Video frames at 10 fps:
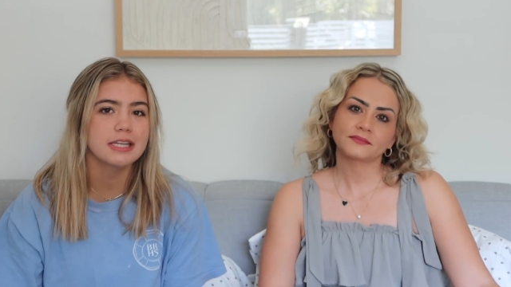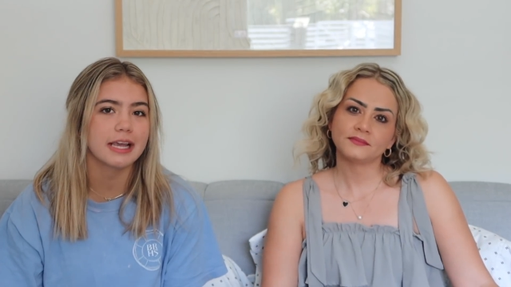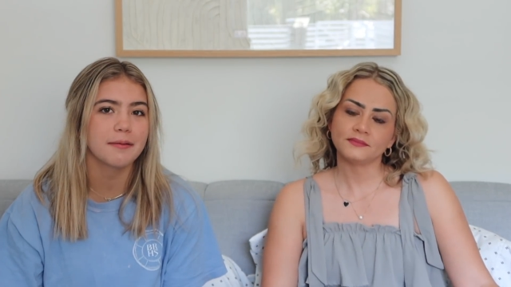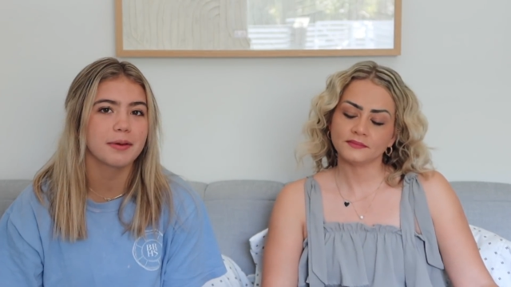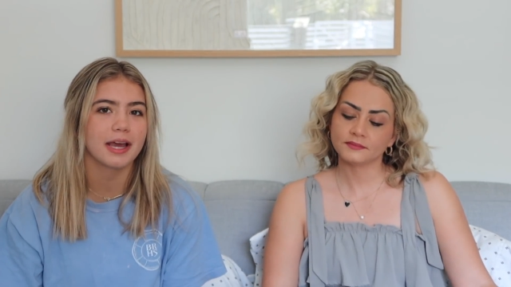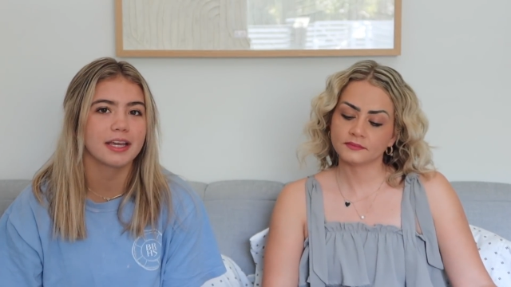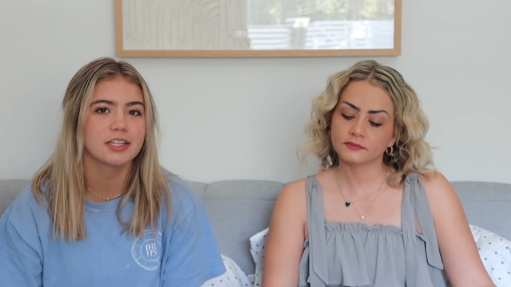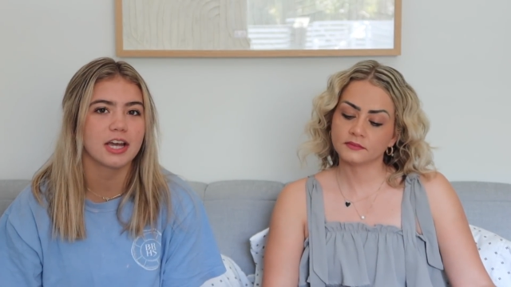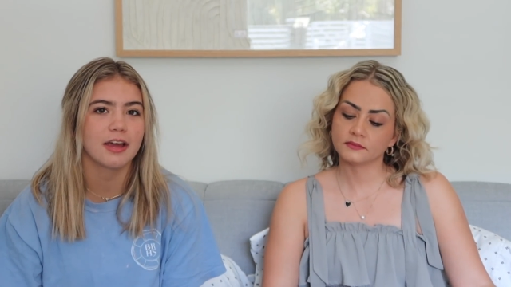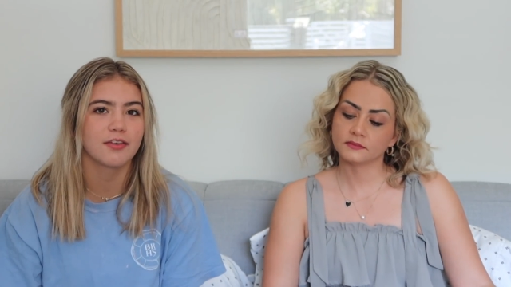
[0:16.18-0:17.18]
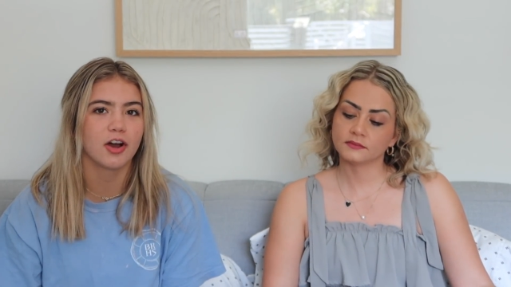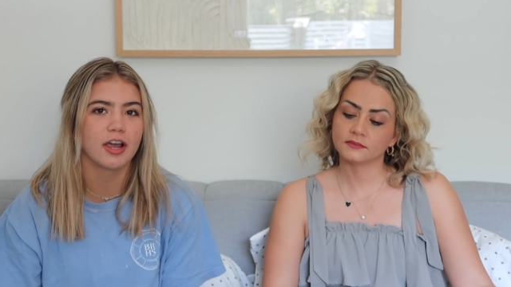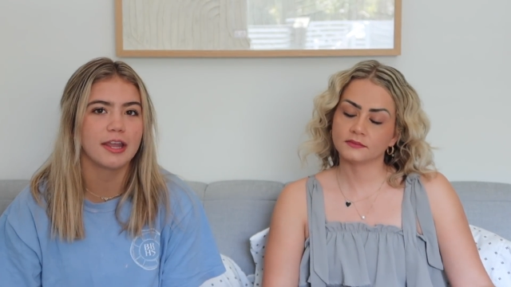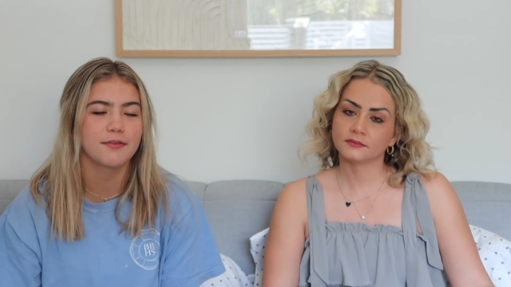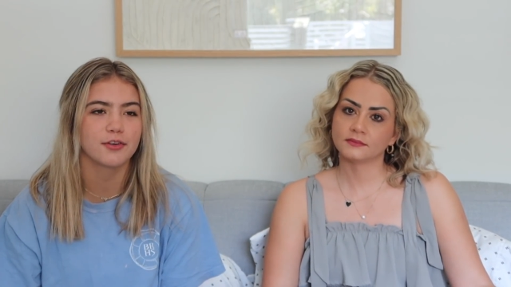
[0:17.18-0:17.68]
Speaker 1: second package I've
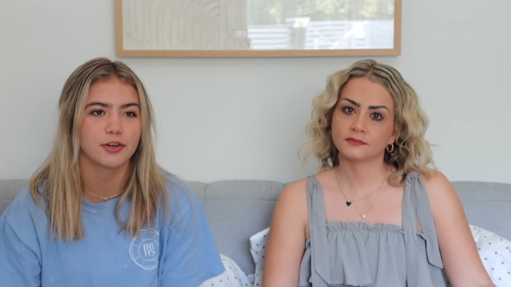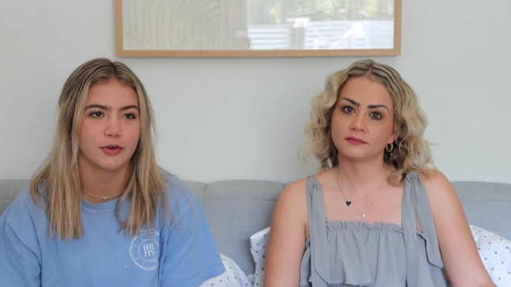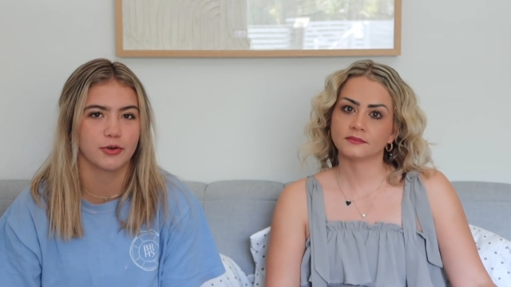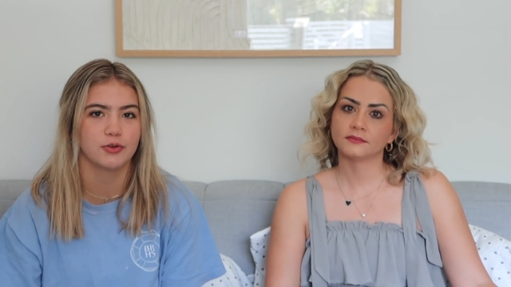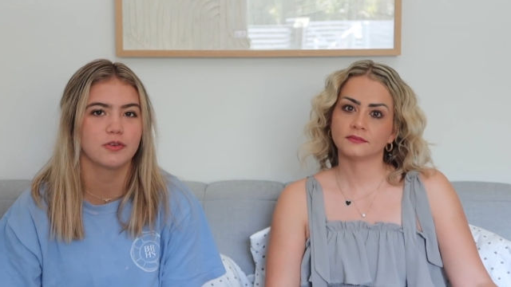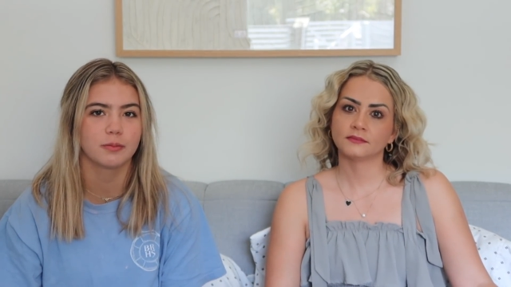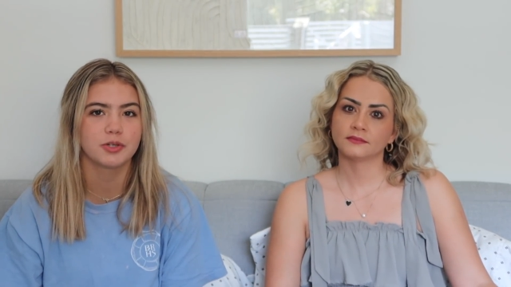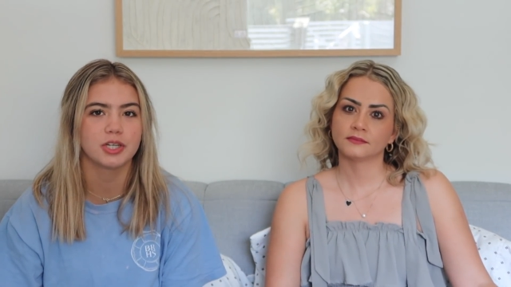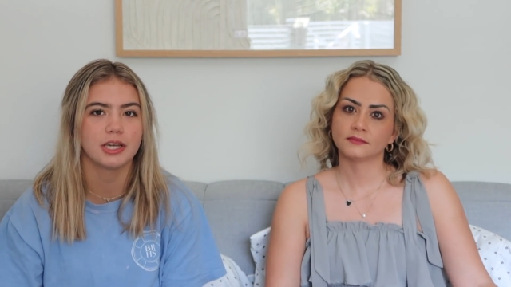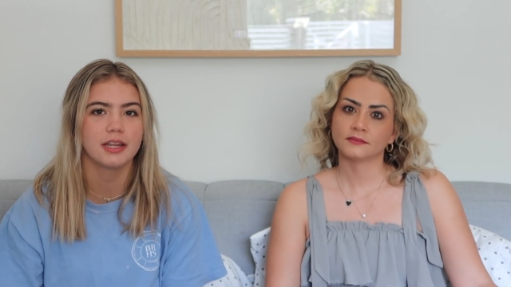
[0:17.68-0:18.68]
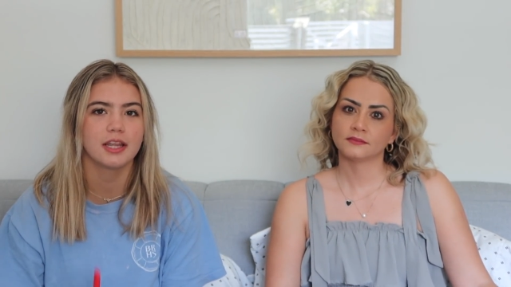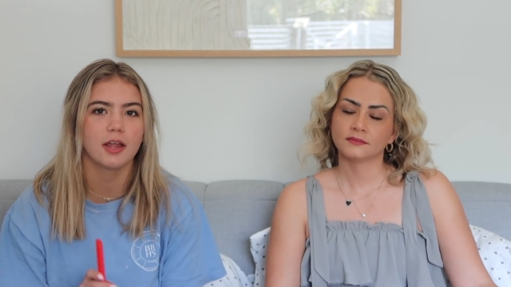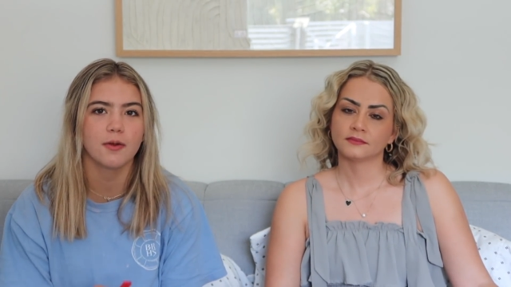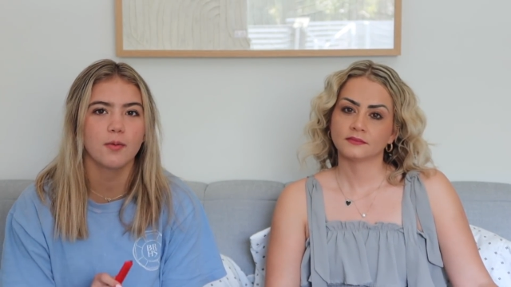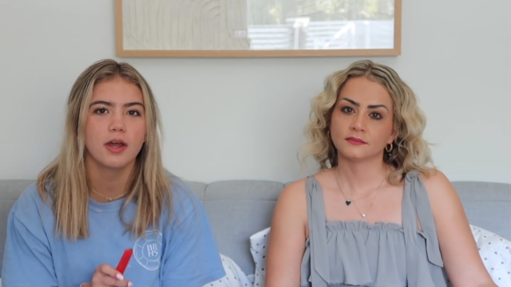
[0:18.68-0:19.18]
gotten for the cruise from Shein. The
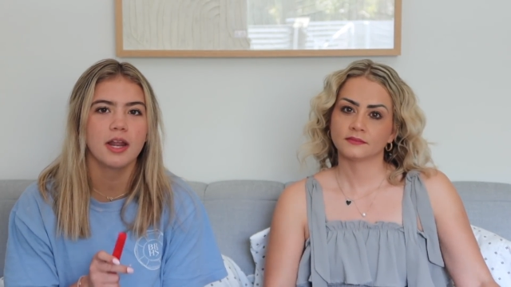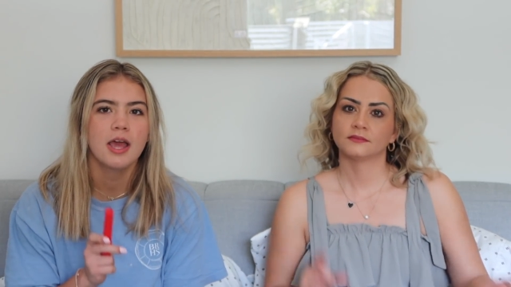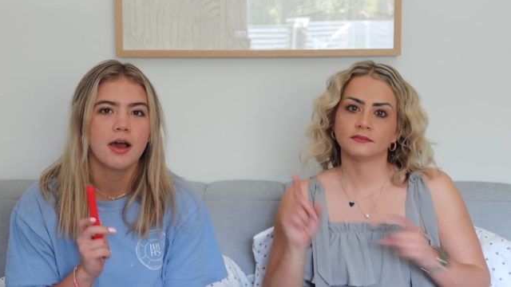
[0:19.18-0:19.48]
other one,